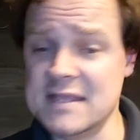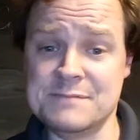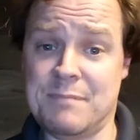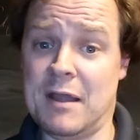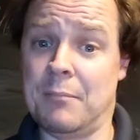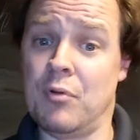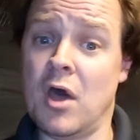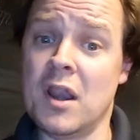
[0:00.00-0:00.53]

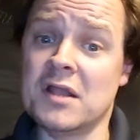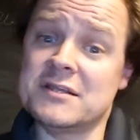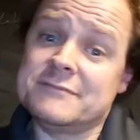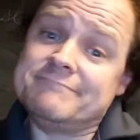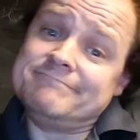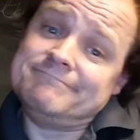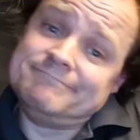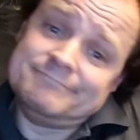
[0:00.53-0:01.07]
Better product?
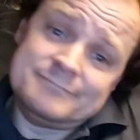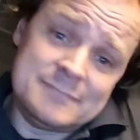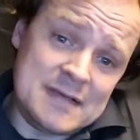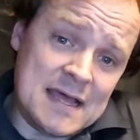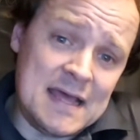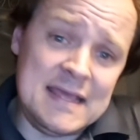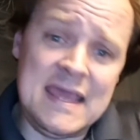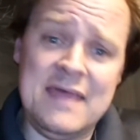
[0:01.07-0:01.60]

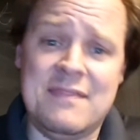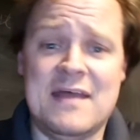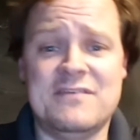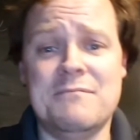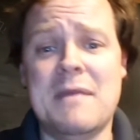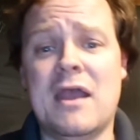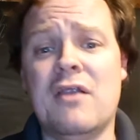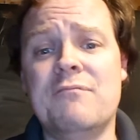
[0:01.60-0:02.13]
Again, that's
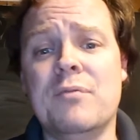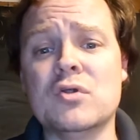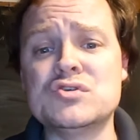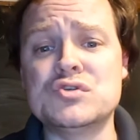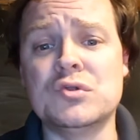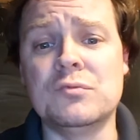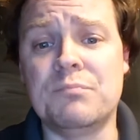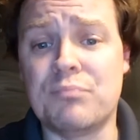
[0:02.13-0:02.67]
a matter of
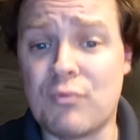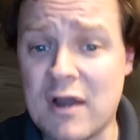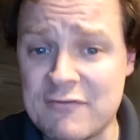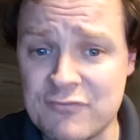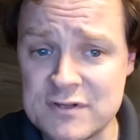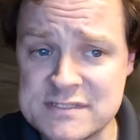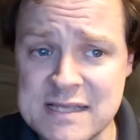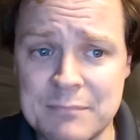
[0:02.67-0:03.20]
personal
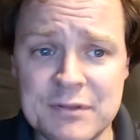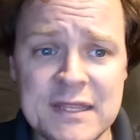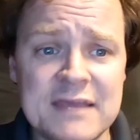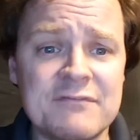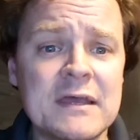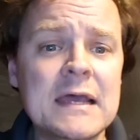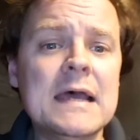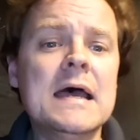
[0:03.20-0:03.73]
preference, I
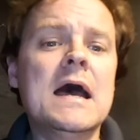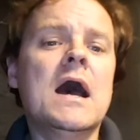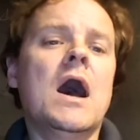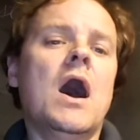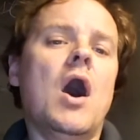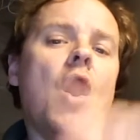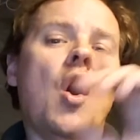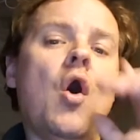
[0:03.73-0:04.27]
believe.
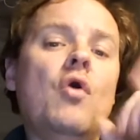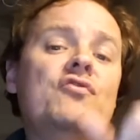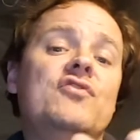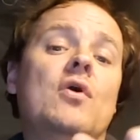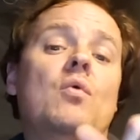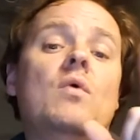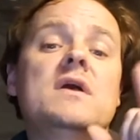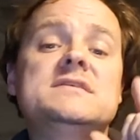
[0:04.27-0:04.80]

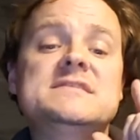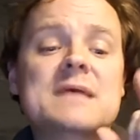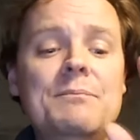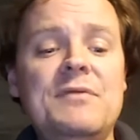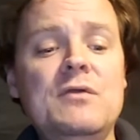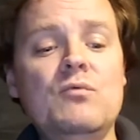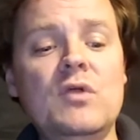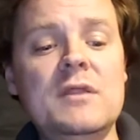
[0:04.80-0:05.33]
Also,
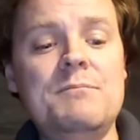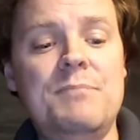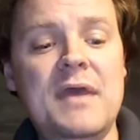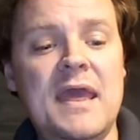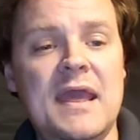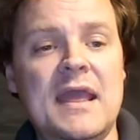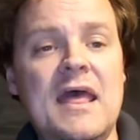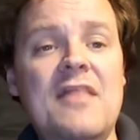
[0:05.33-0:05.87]
something really
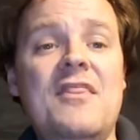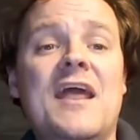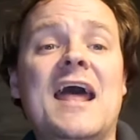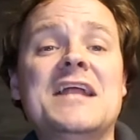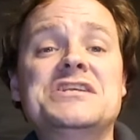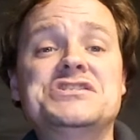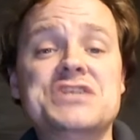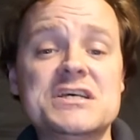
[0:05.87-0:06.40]
big that
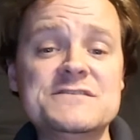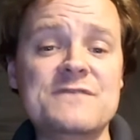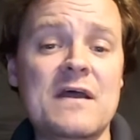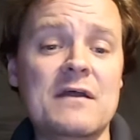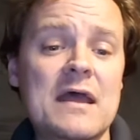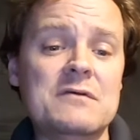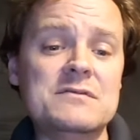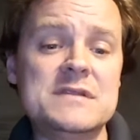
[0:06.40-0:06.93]
I just
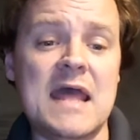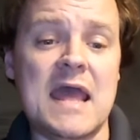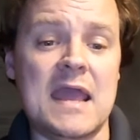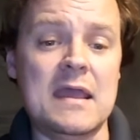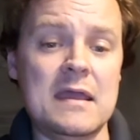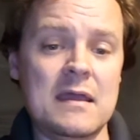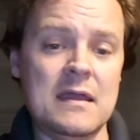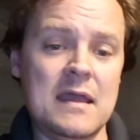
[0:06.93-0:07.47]
found out
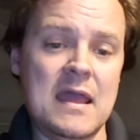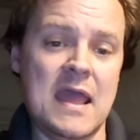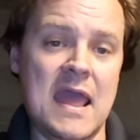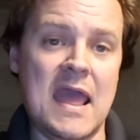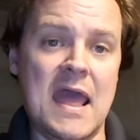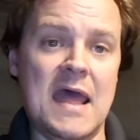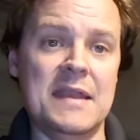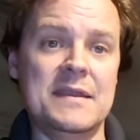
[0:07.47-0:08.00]
today,
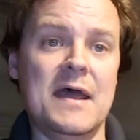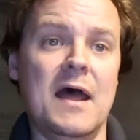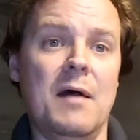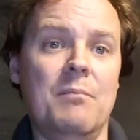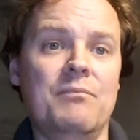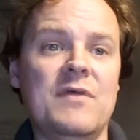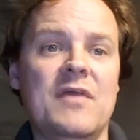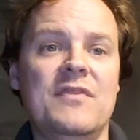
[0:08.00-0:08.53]
and
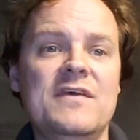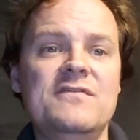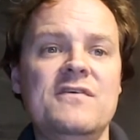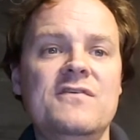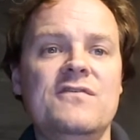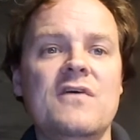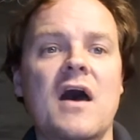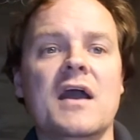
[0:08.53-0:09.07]
this
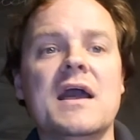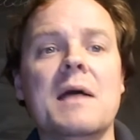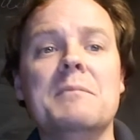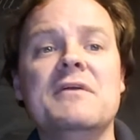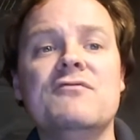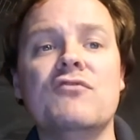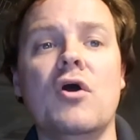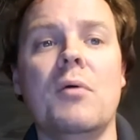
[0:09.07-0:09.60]
is coming
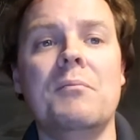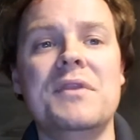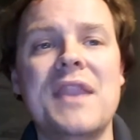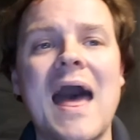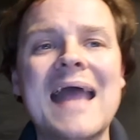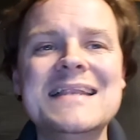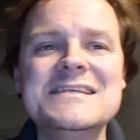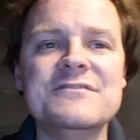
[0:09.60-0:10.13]
from
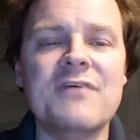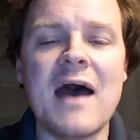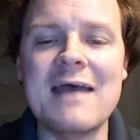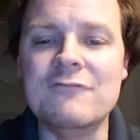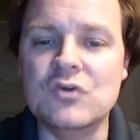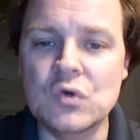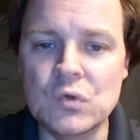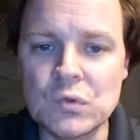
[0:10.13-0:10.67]
9 to
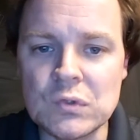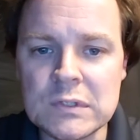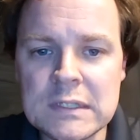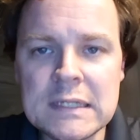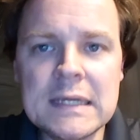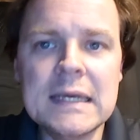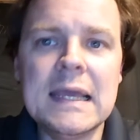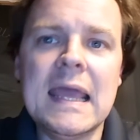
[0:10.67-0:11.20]
5 Google,
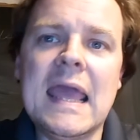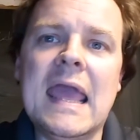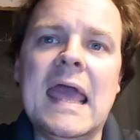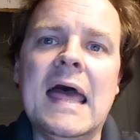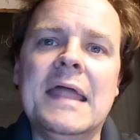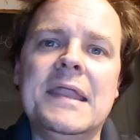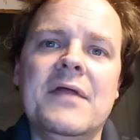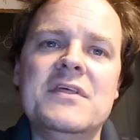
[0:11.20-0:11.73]

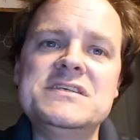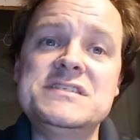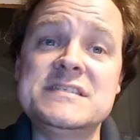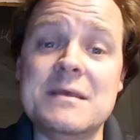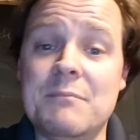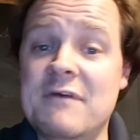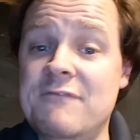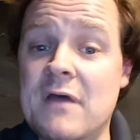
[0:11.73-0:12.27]
and this is
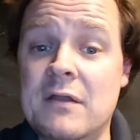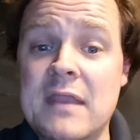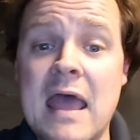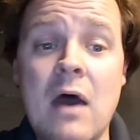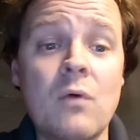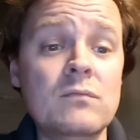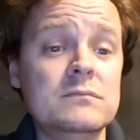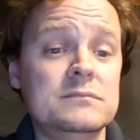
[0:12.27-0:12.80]
something I found
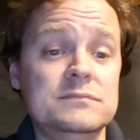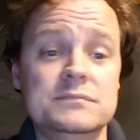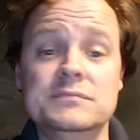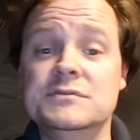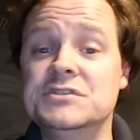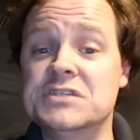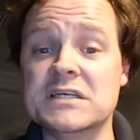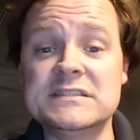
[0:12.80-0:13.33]
out
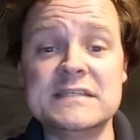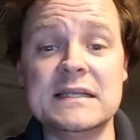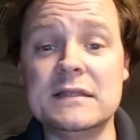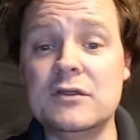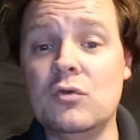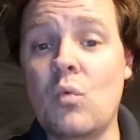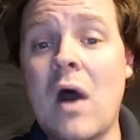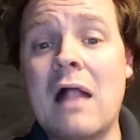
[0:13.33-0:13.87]
just sitting a
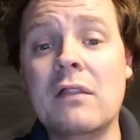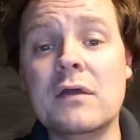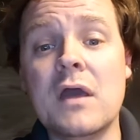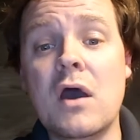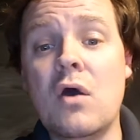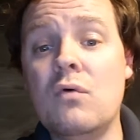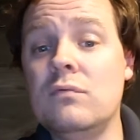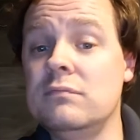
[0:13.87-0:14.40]
little while
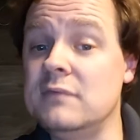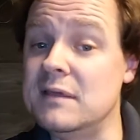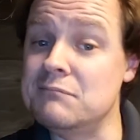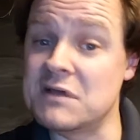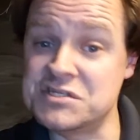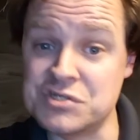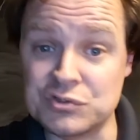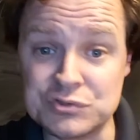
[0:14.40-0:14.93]
ago, getting my
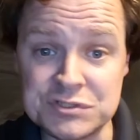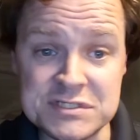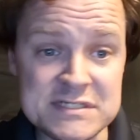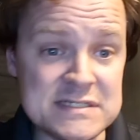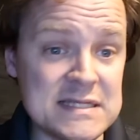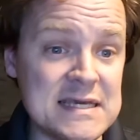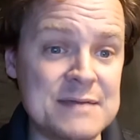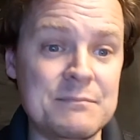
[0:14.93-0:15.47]
children to
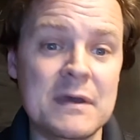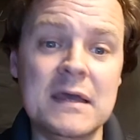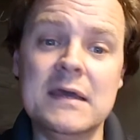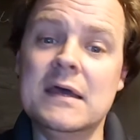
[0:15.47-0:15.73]
sleep.